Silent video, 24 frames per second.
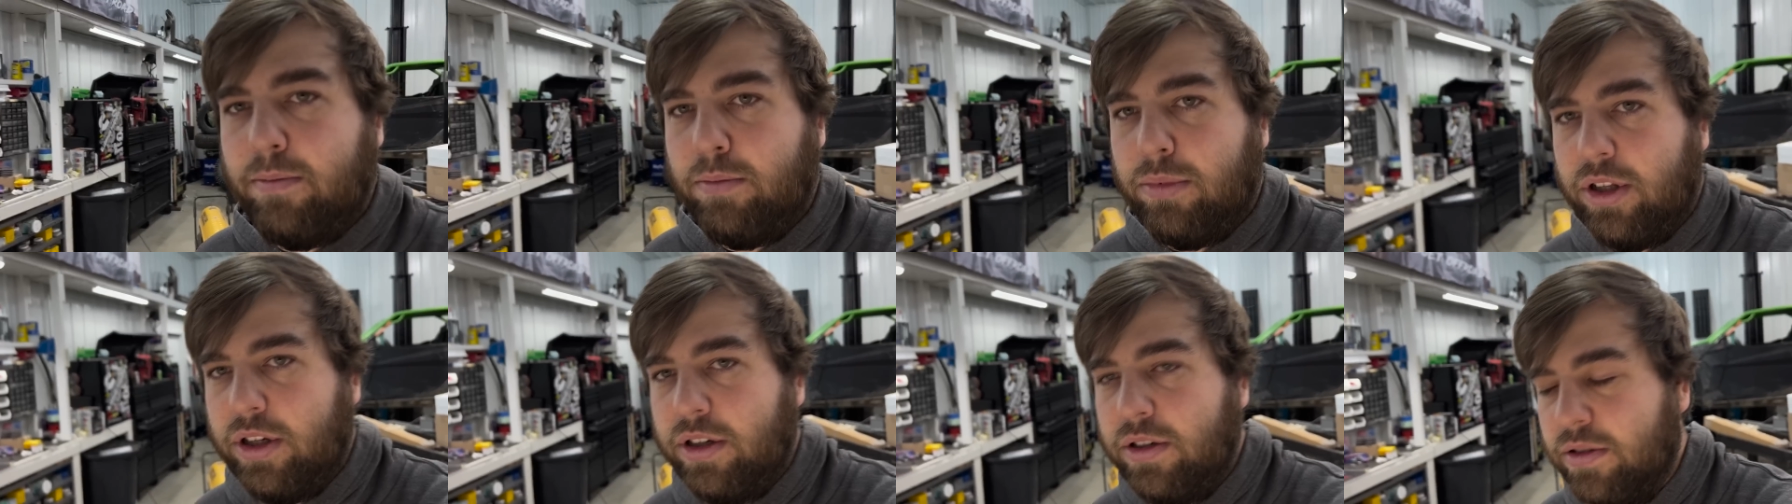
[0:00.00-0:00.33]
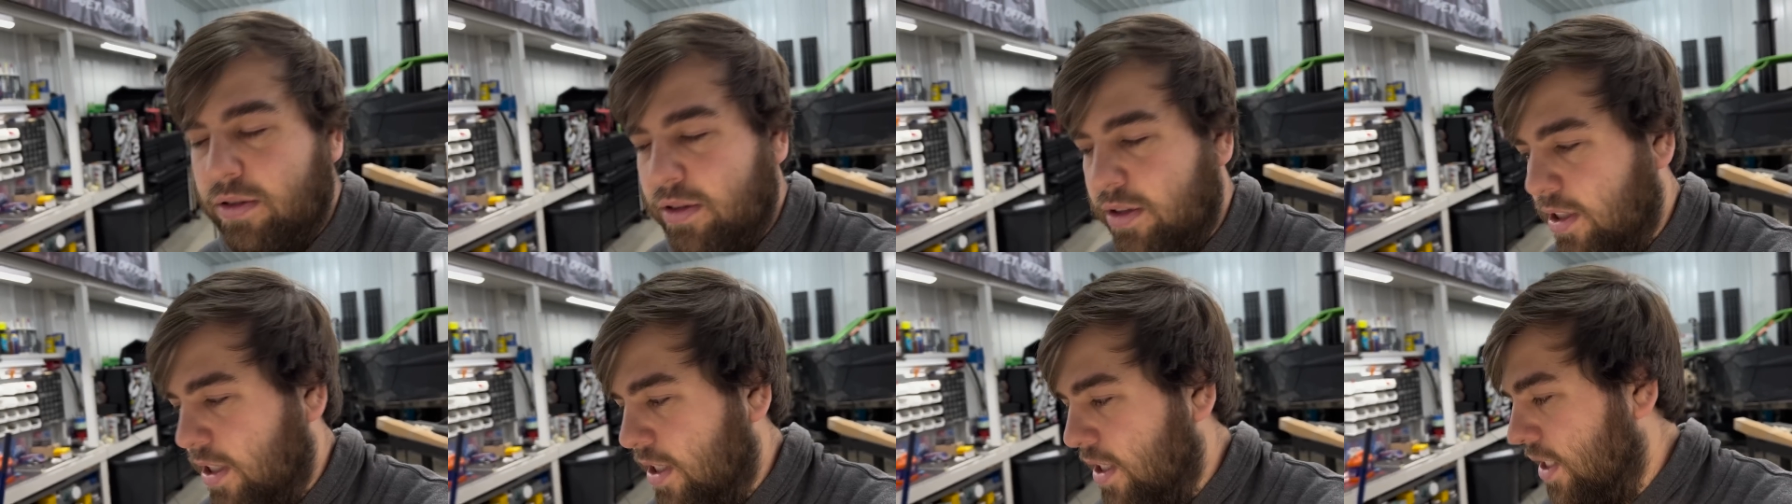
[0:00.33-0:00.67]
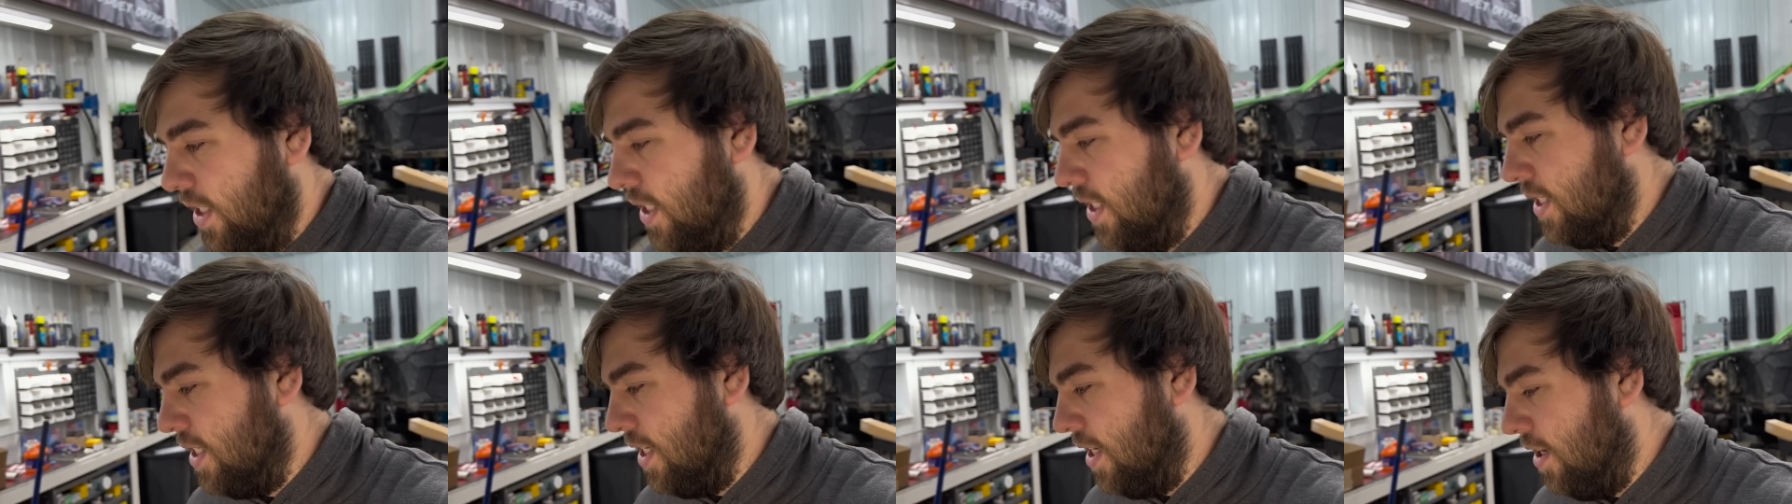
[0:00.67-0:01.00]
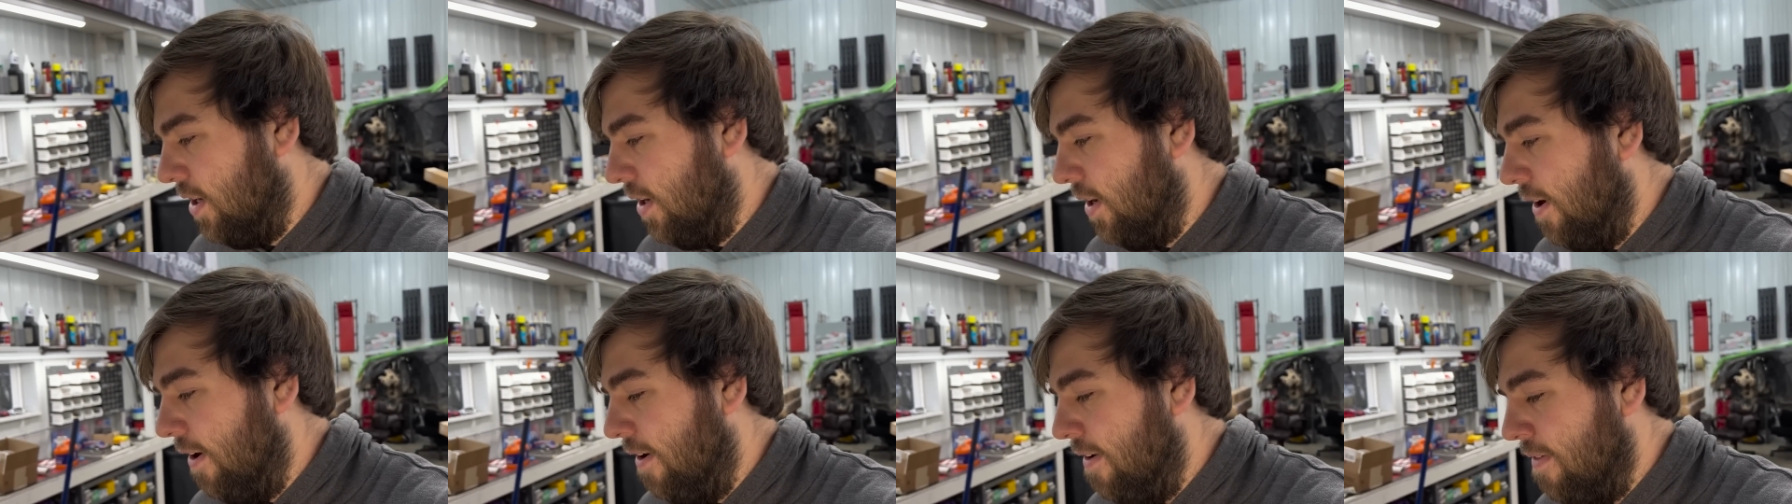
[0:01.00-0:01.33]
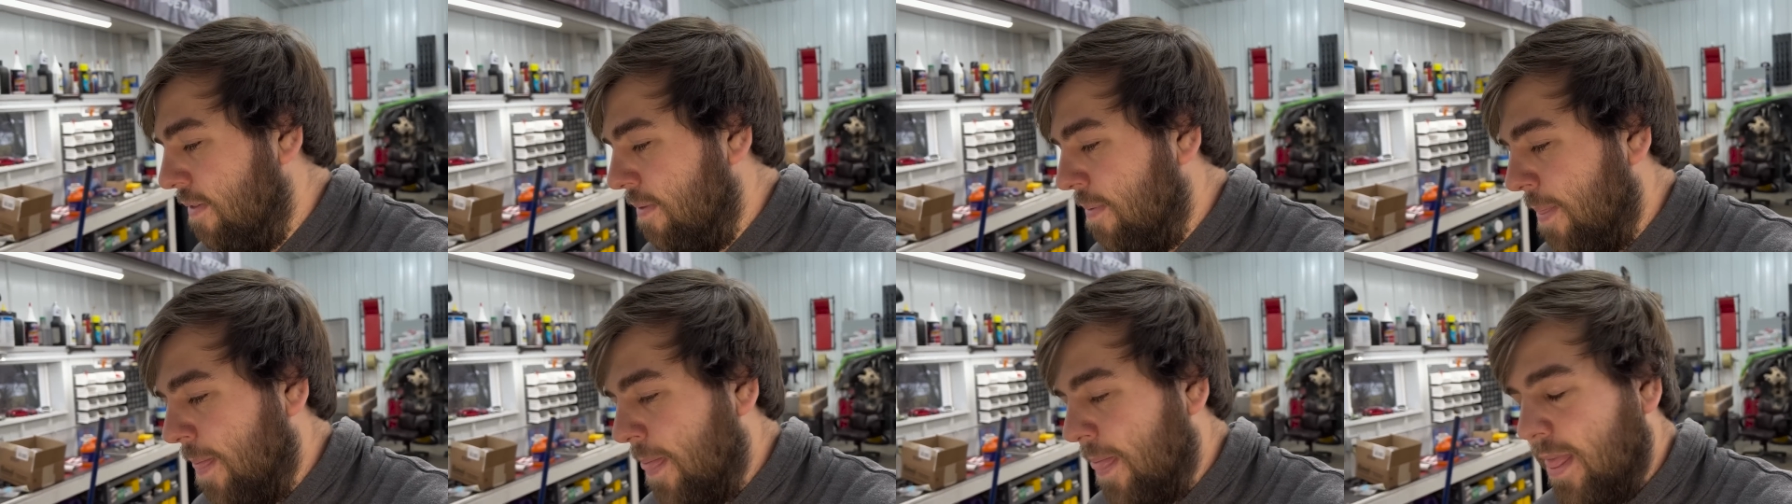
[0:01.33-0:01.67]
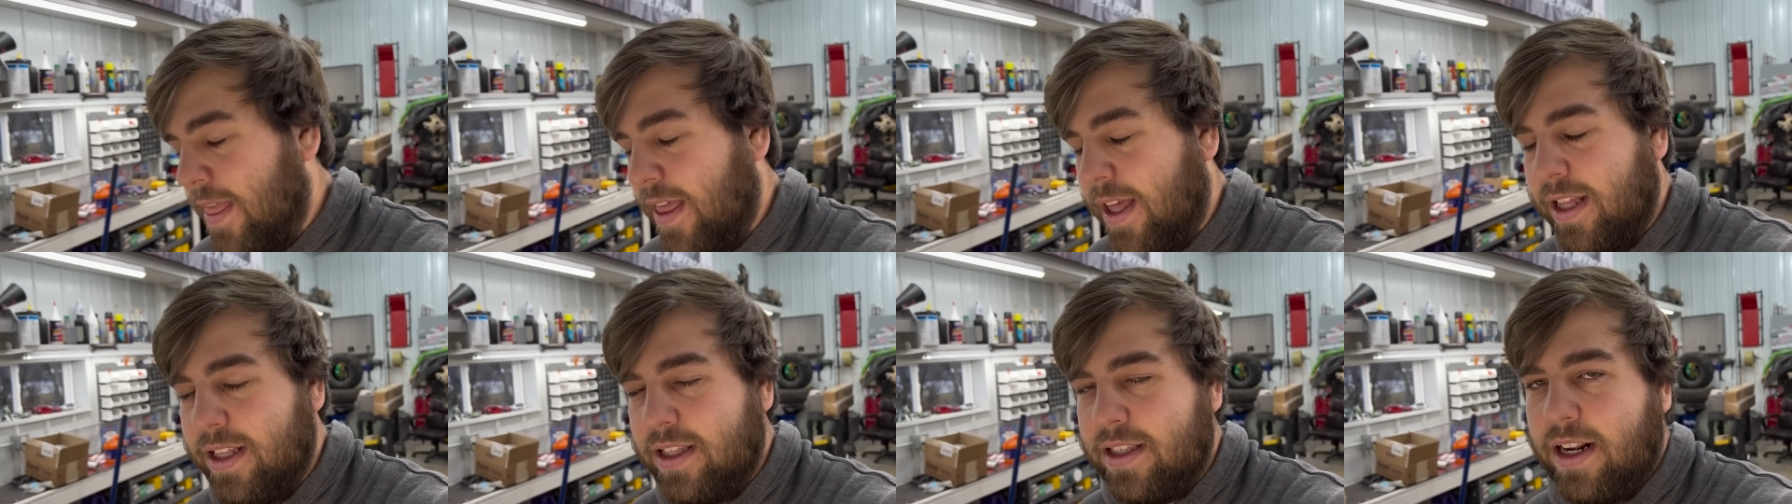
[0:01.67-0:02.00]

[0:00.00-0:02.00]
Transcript: blows. So that's